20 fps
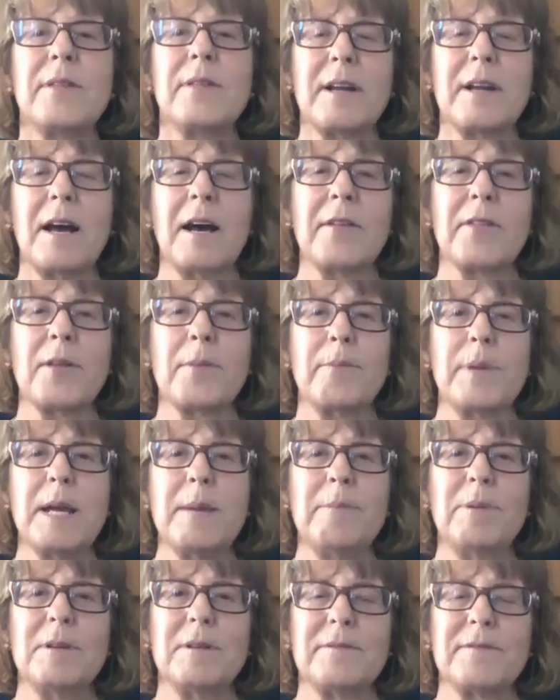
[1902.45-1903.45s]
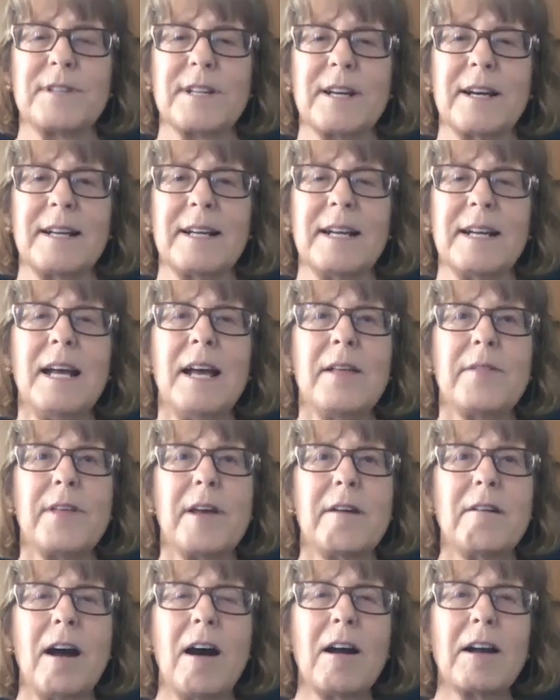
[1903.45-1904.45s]
that other people have done.
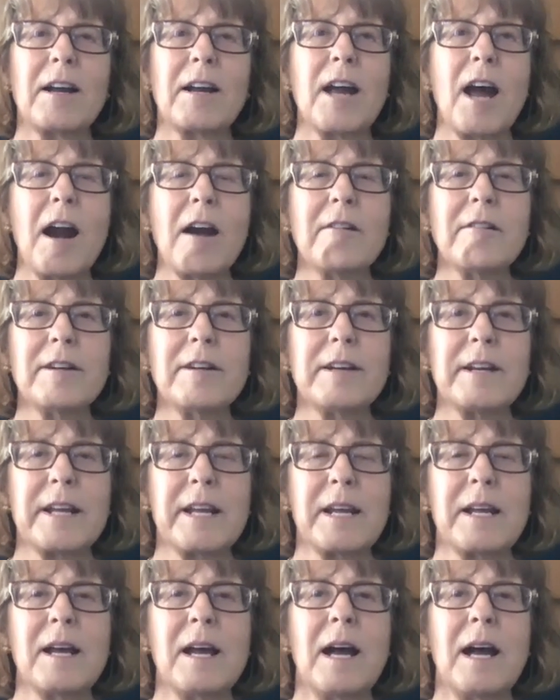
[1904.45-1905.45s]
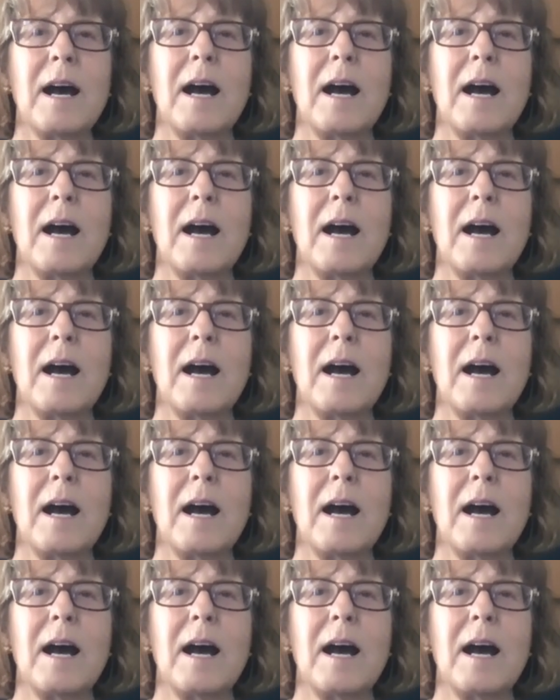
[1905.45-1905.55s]
There are currently